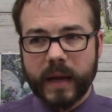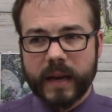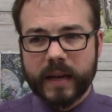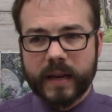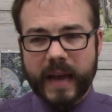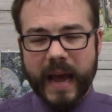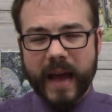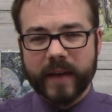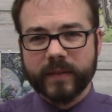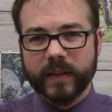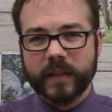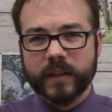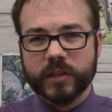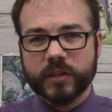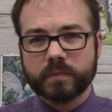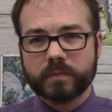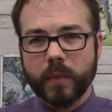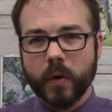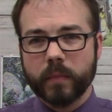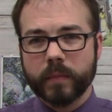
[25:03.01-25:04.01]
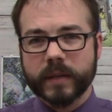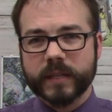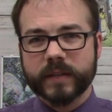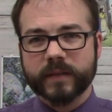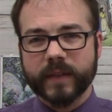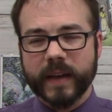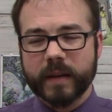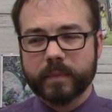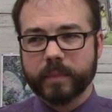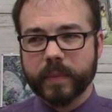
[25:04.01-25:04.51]
And in having this moment
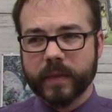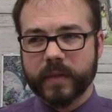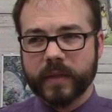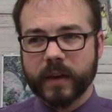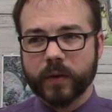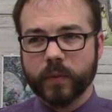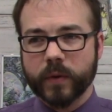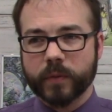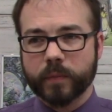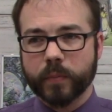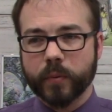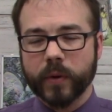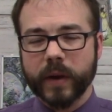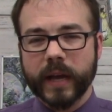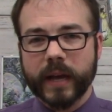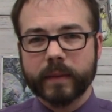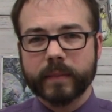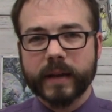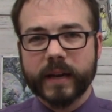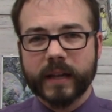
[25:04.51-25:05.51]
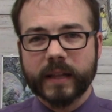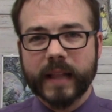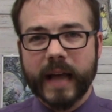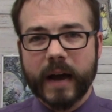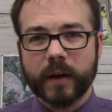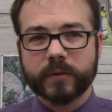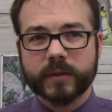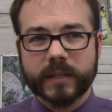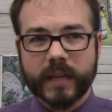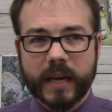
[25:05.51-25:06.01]
of empathy with Priam, it
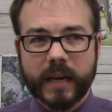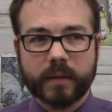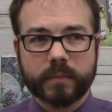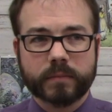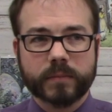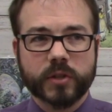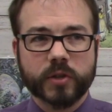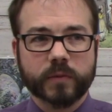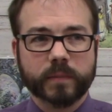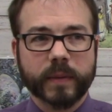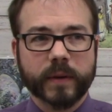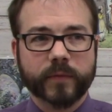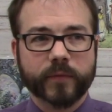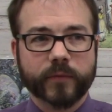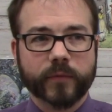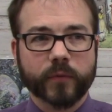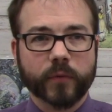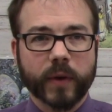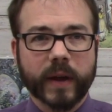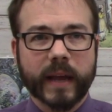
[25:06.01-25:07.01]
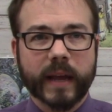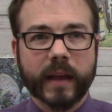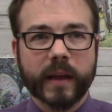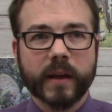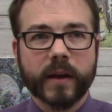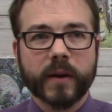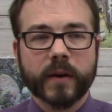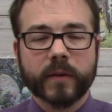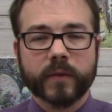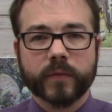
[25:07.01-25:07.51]
allows him to be
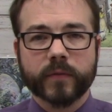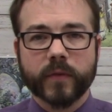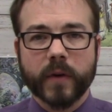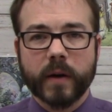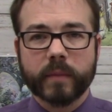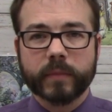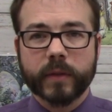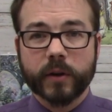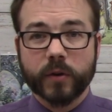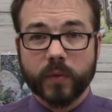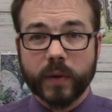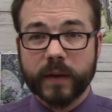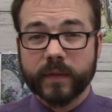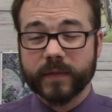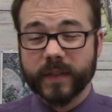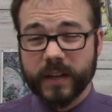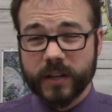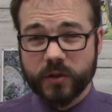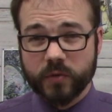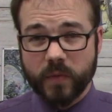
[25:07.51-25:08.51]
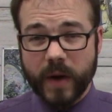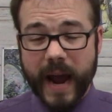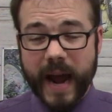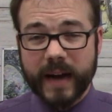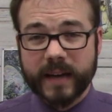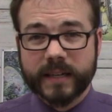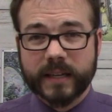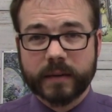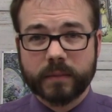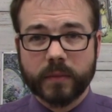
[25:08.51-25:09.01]
free from the grief that has
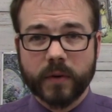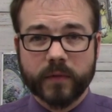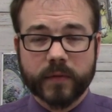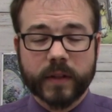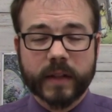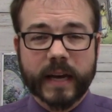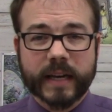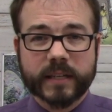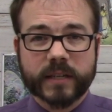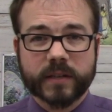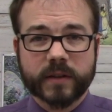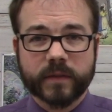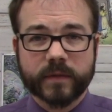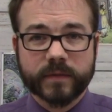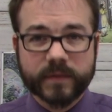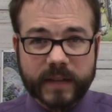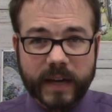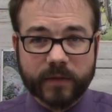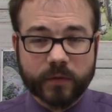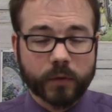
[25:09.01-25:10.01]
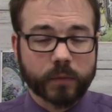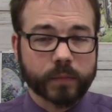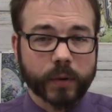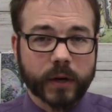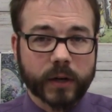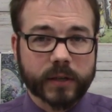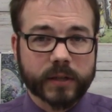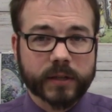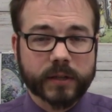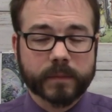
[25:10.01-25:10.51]
racked him over the last several
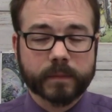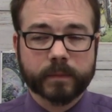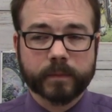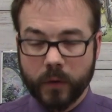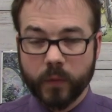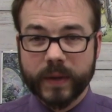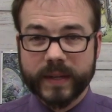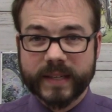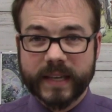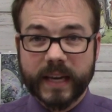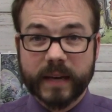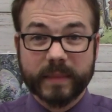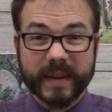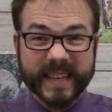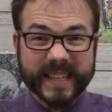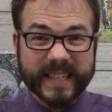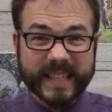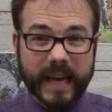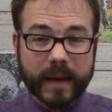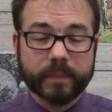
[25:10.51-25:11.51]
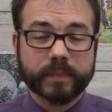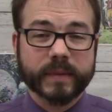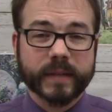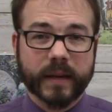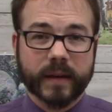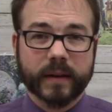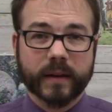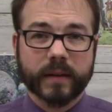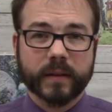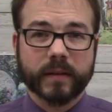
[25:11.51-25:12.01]
books. We see him
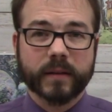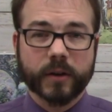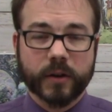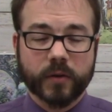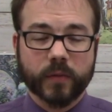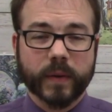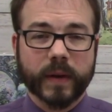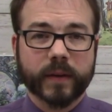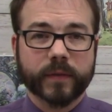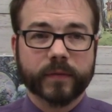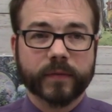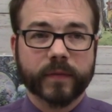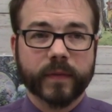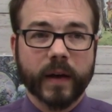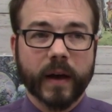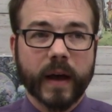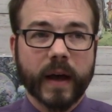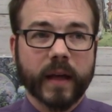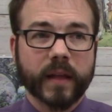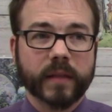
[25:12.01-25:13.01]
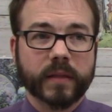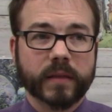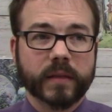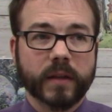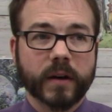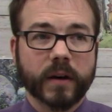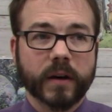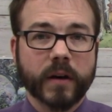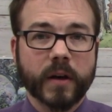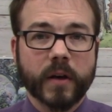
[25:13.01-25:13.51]
accepting the grief
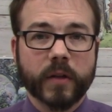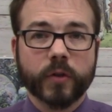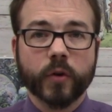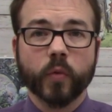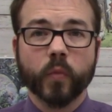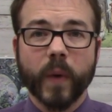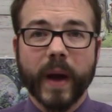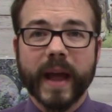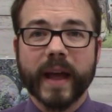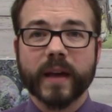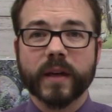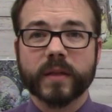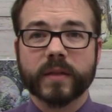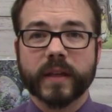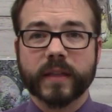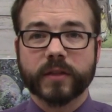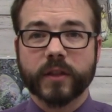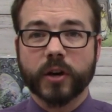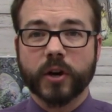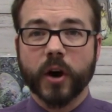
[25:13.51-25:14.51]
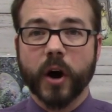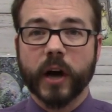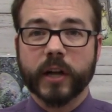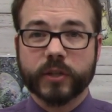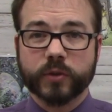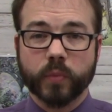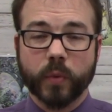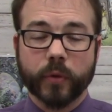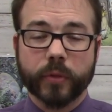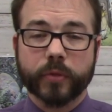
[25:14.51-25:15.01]
and the, the way that the
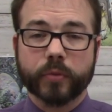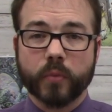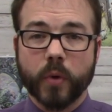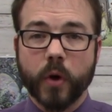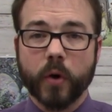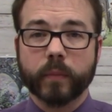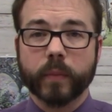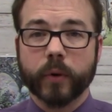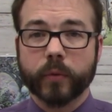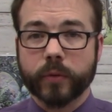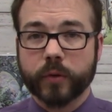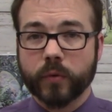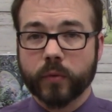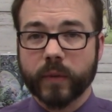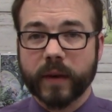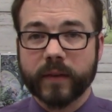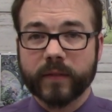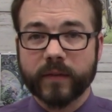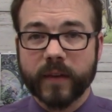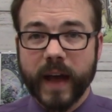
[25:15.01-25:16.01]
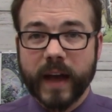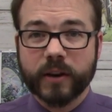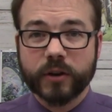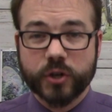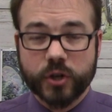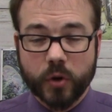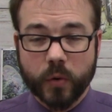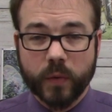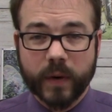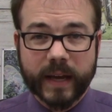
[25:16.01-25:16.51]
gods will throw both grief
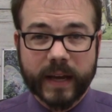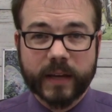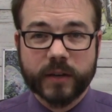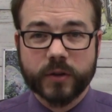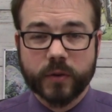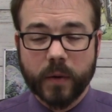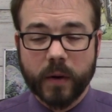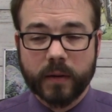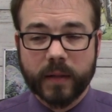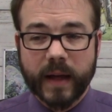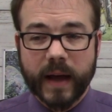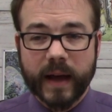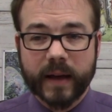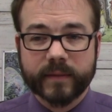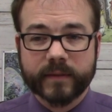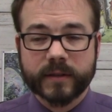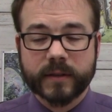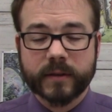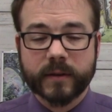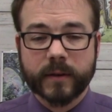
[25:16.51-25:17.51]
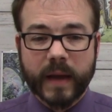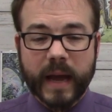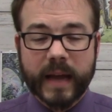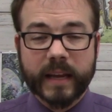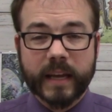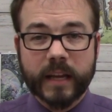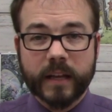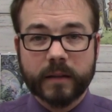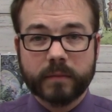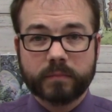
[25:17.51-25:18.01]
and joy into our lives.
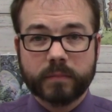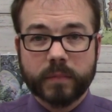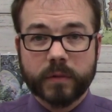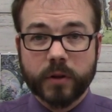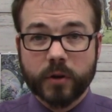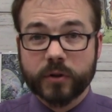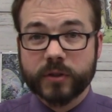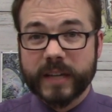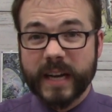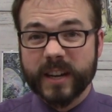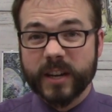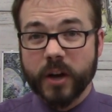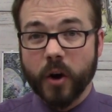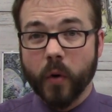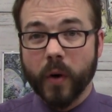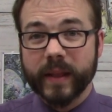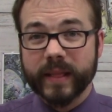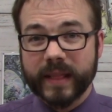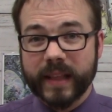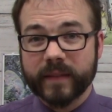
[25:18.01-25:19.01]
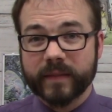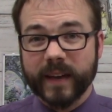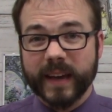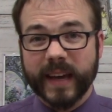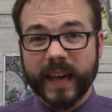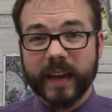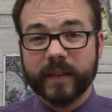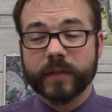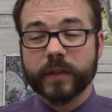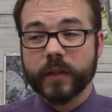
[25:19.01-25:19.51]
And he learns how to go on
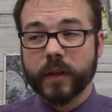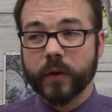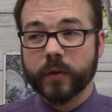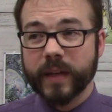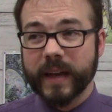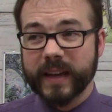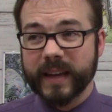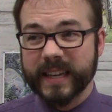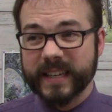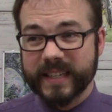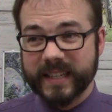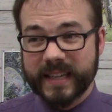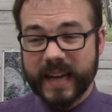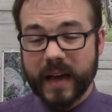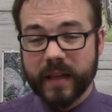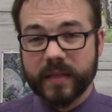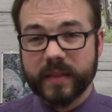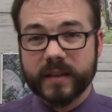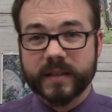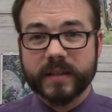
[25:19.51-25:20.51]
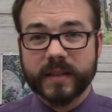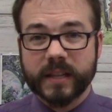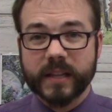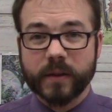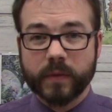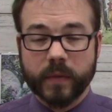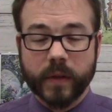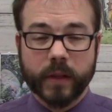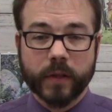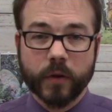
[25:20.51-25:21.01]
living, even though that his death is
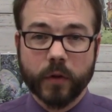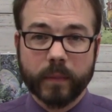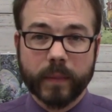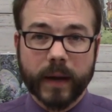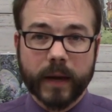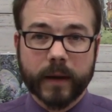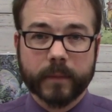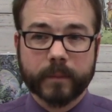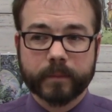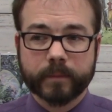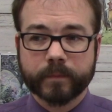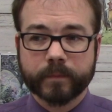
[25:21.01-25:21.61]
clearly looming.